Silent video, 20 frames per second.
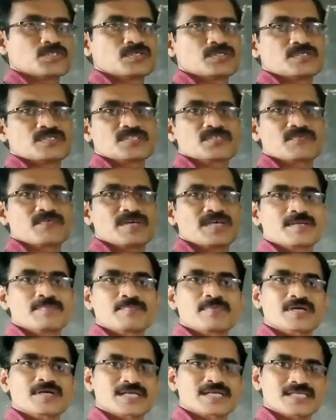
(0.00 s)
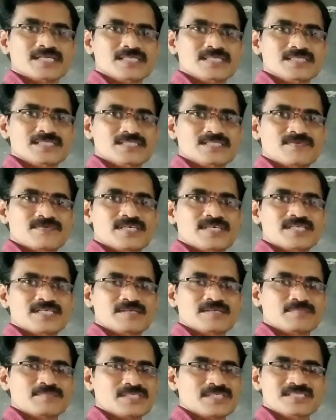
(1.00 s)
square
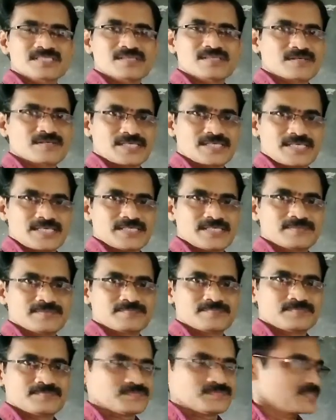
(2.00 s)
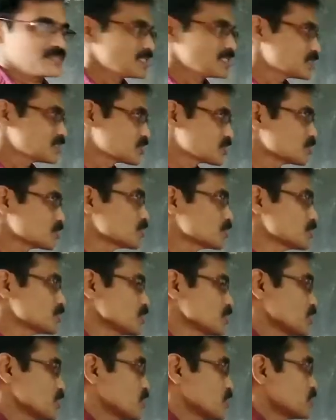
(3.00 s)
term is not here.
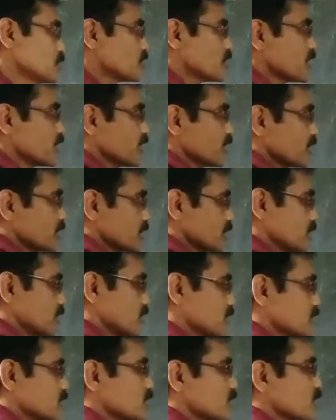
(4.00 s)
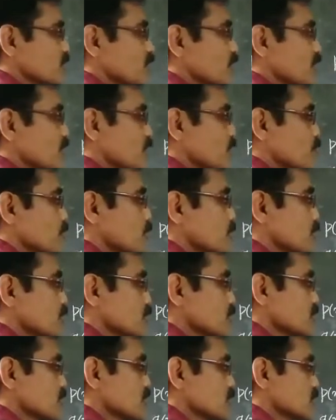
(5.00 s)
So you take that square
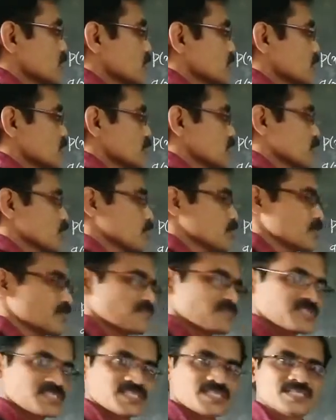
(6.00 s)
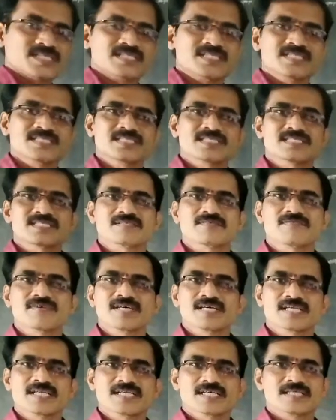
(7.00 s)
part coefficient is,
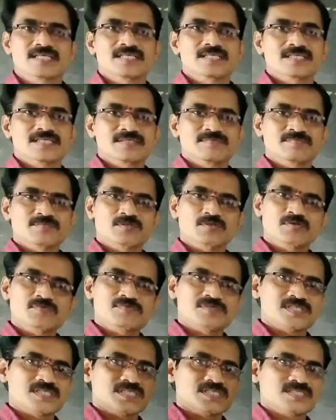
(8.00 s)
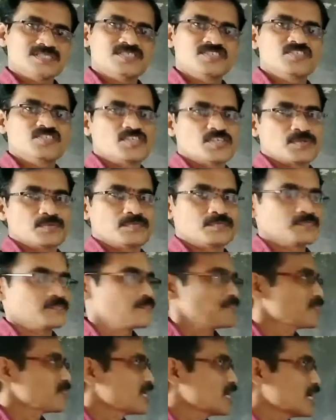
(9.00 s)
square term coefficient is 0,
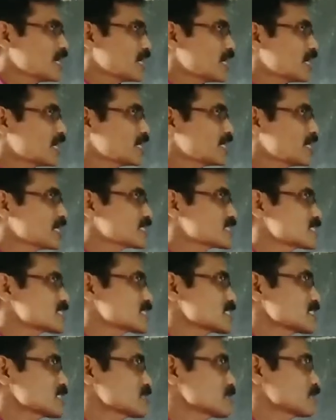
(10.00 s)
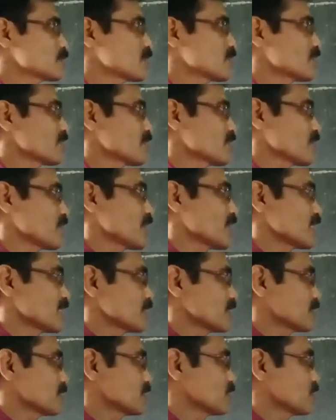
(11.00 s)
and next power
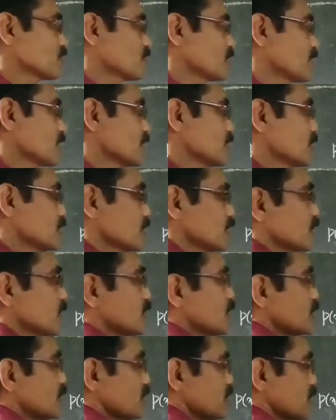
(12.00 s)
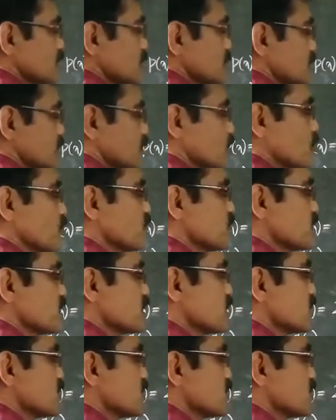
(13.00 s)
1. So 1, that is coefficient